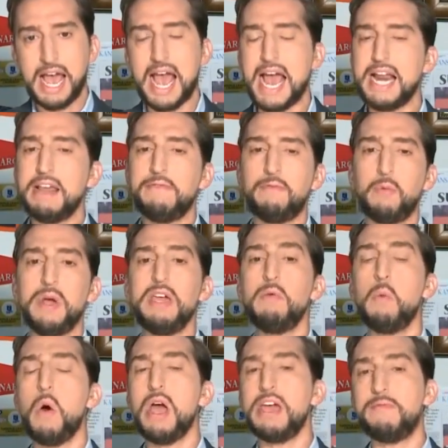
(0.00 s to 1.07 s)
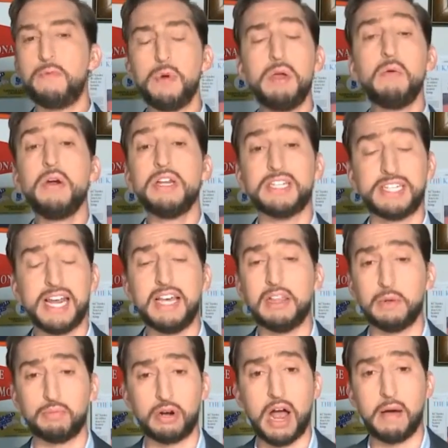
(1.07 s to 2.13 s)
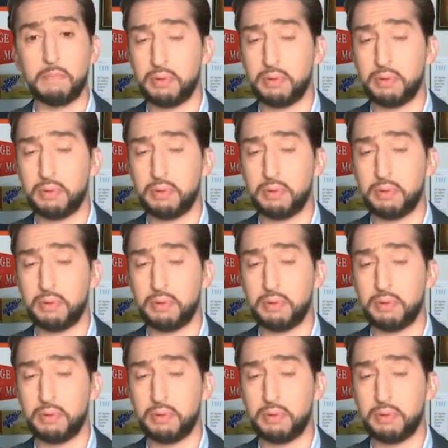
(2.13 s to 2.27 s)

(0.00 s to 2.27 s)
And if we want to say LeBron